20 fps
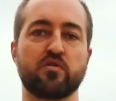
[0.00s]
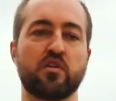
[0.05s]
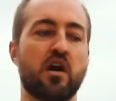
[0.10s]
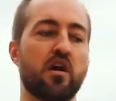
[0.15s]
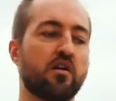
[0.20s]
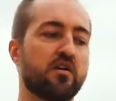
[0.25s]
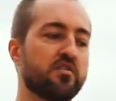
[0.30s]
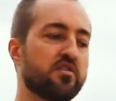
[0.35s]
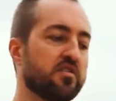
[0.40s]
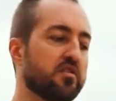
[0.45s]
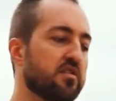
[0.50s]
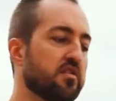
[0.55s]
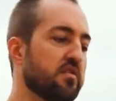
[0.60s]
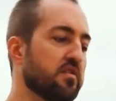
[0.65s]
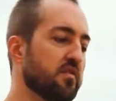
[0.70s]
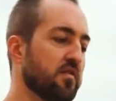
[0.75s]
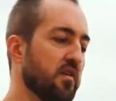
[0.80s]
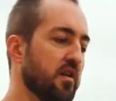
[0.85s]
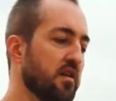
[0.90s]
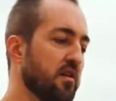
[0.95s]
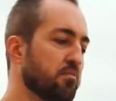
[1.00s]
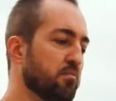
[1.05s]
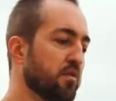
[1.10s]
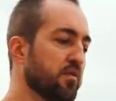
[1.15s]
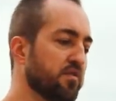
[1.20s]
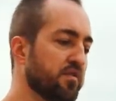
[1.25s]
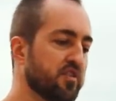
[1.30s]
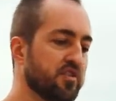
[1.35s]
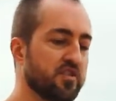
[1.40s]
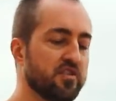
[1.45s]
knowledge and, and
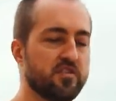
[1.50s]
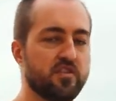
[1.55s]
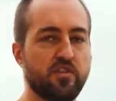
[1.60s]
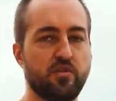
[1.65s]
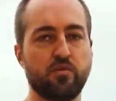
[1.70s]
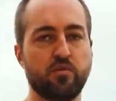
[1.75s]
proficiency